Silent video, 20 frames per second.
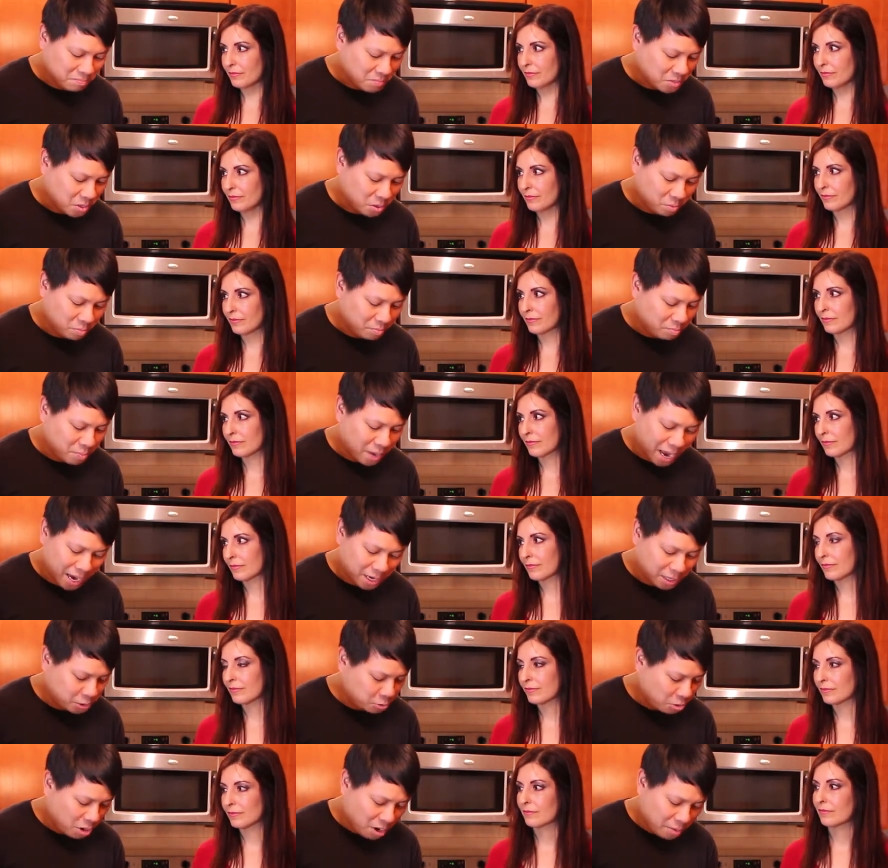Speaker 1: you know,
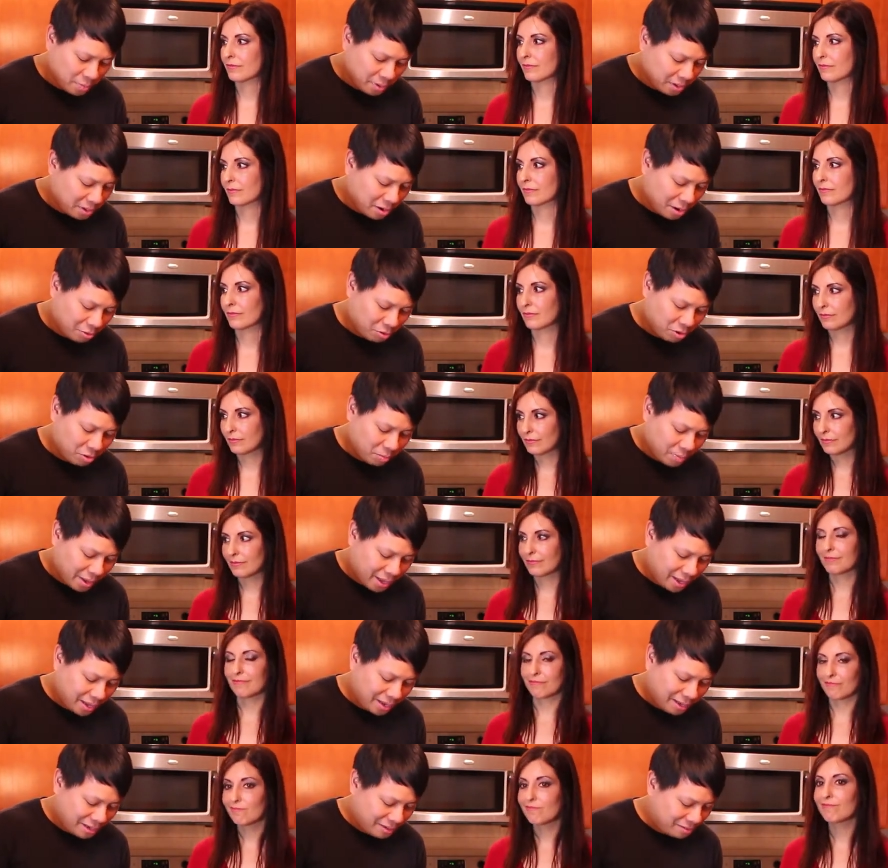packaged ramen, Hunger
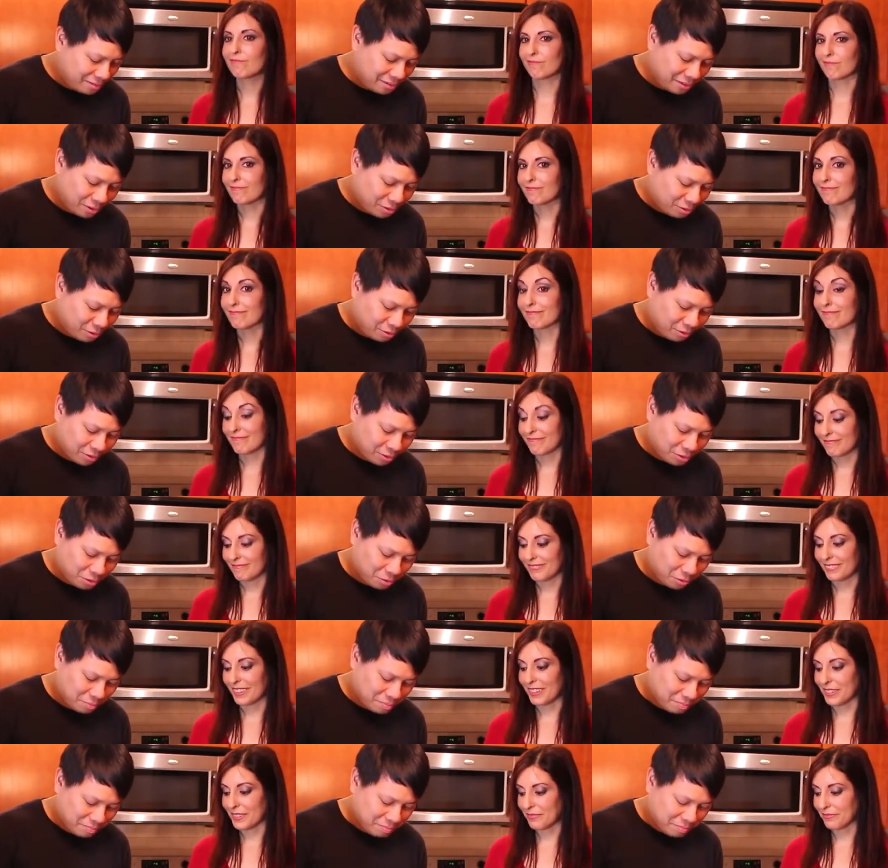Men, dinners, or
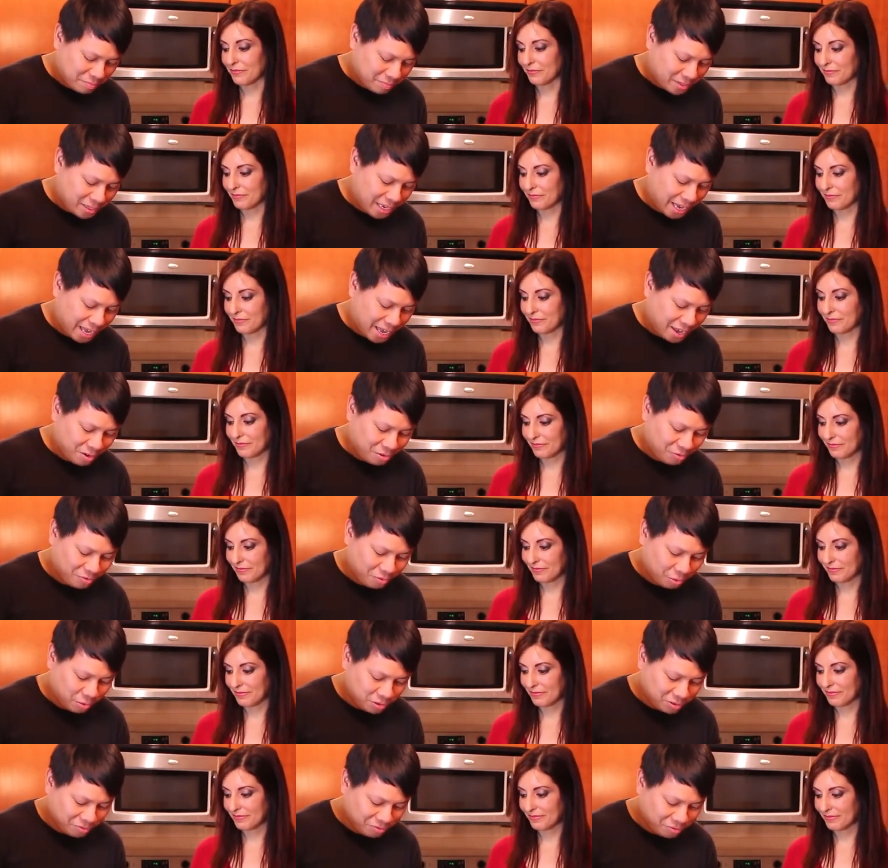yeah. canned or
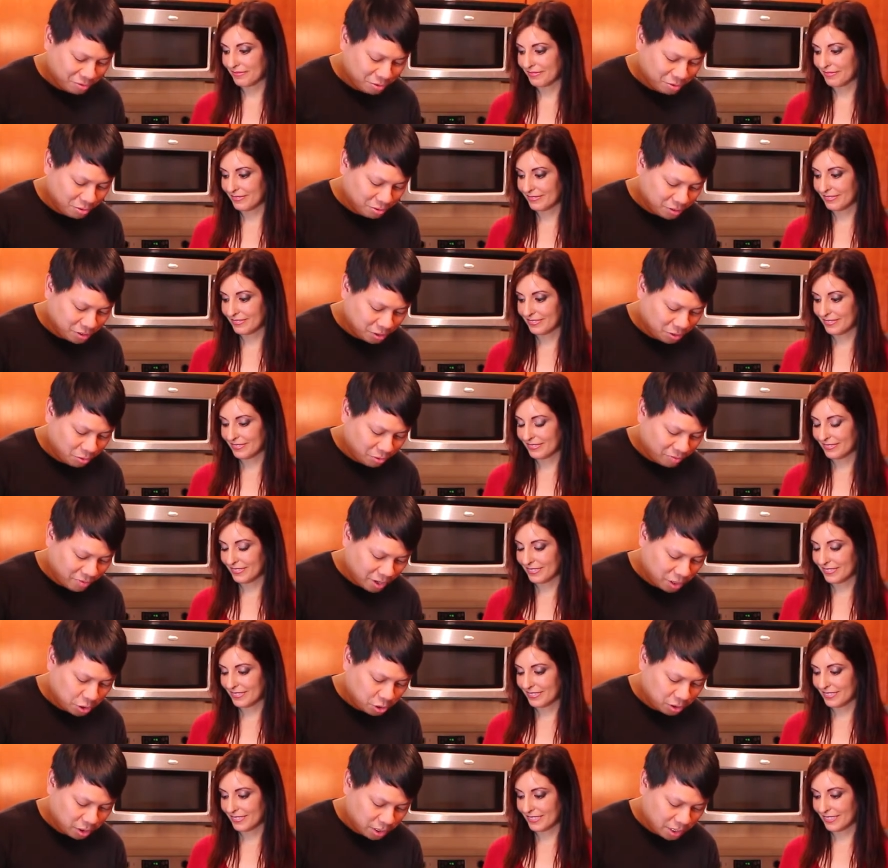frozen food, so
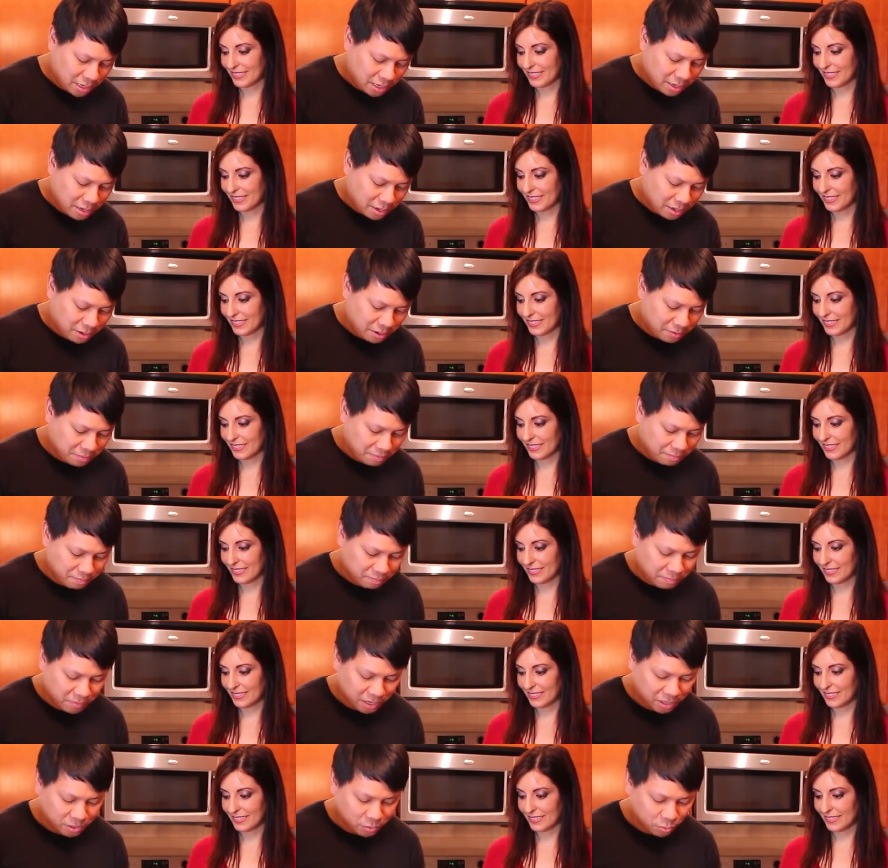eventually, um,
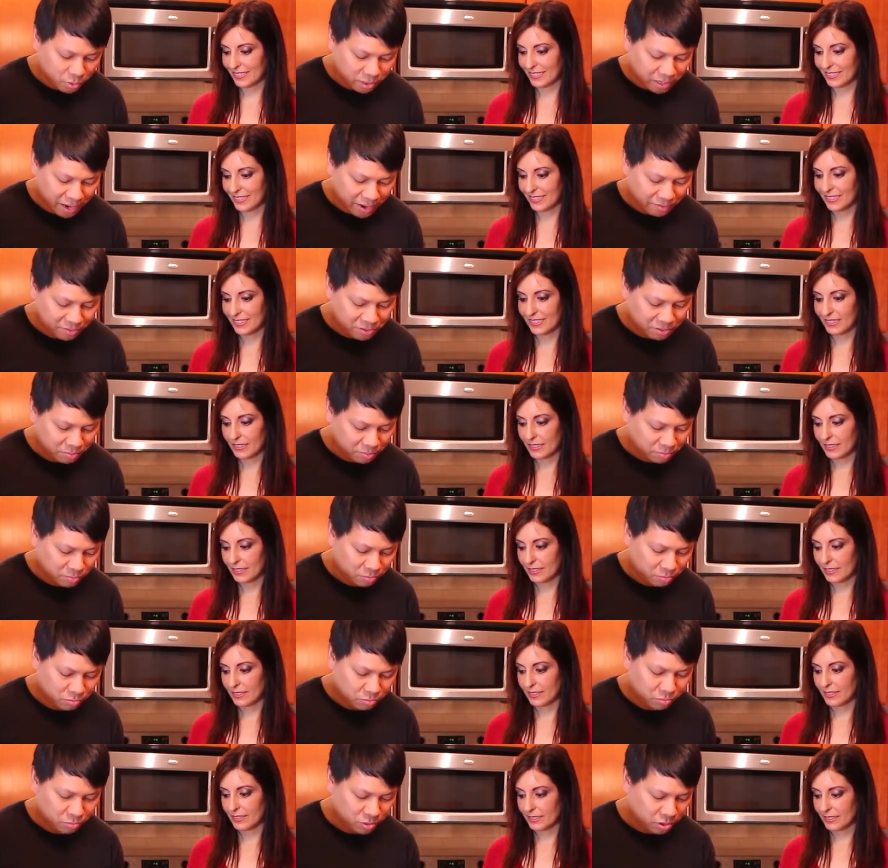I just wanted to have some
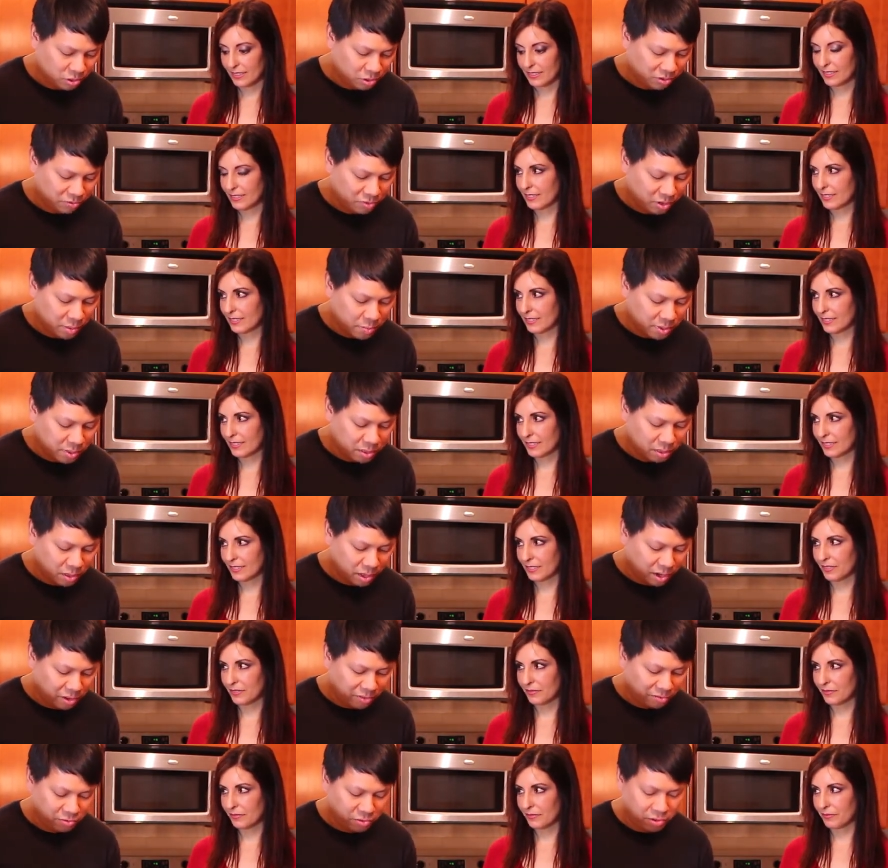really good food. I missed a lot
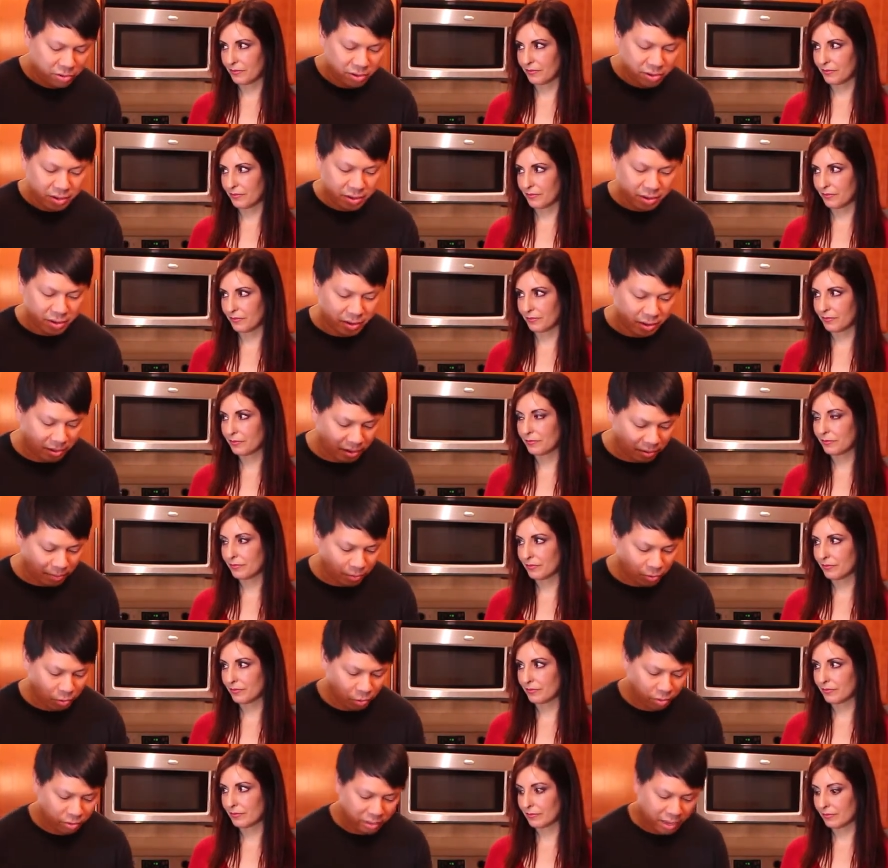of the food um,
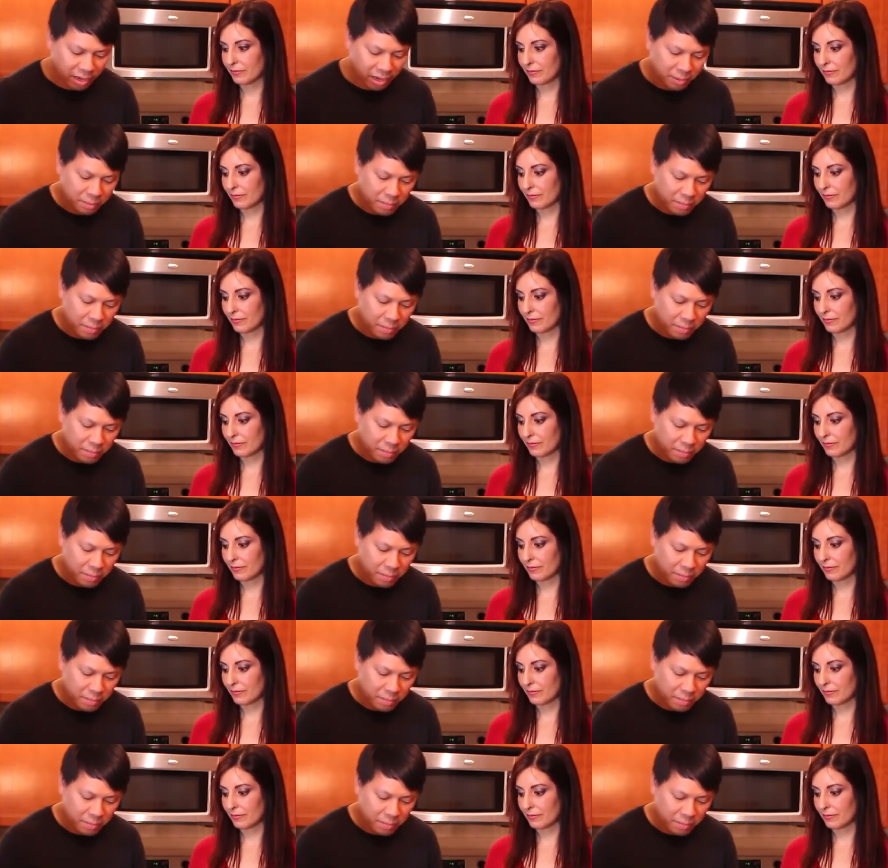that I